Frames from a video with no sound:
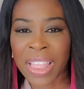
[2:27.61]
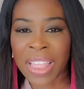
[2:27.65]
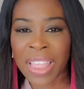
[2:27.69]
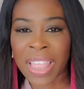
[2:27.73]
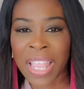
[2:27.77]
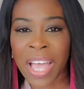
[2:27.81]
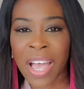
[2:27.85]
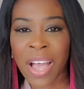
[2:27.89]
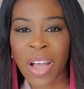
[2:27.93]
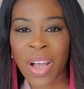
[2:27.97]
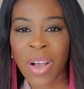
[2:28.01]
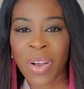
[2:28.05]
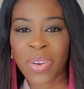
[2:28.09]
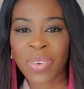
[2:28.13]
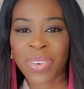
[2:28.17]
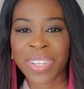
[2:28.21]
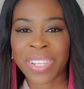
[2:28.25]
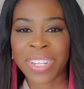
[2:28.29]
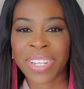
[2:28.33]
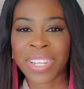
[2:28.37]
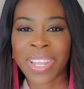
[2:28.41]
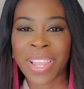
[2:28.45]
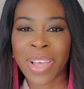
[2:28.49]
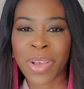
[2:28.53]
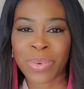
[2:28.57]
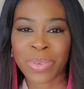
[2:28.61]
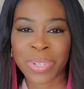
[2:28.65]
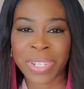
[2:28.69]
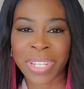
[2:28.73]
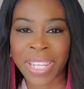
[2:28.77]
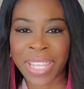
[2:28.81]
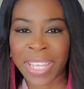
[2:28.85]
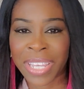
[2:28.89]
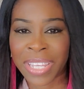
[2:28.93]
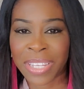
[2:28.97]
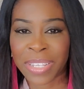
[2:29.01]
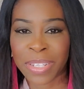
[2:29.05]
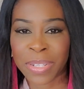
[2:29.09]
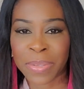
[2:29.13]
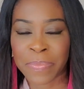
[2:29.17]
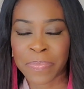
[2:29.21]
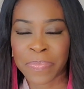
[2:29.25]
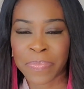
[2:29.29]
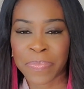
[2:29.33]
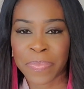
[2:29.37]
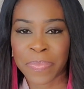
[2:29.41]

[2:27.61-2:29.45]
long line,